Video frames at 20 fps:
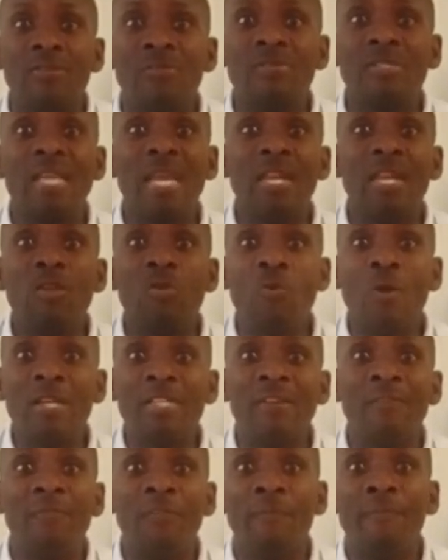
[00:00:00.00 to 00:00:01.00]
You said you
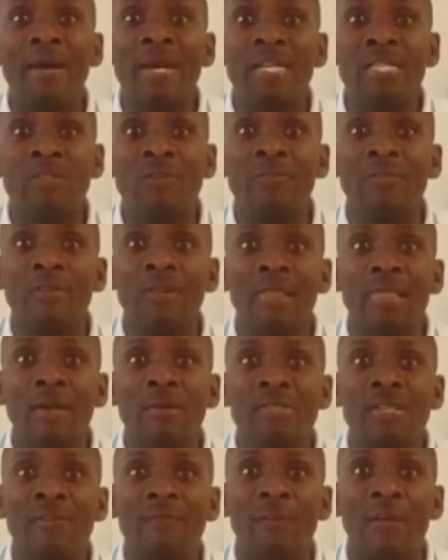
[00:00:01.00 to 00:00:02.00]
want a full package of
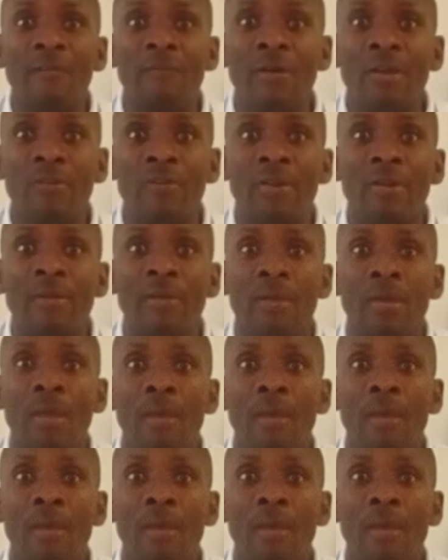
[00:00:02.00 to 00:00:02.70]
3,500,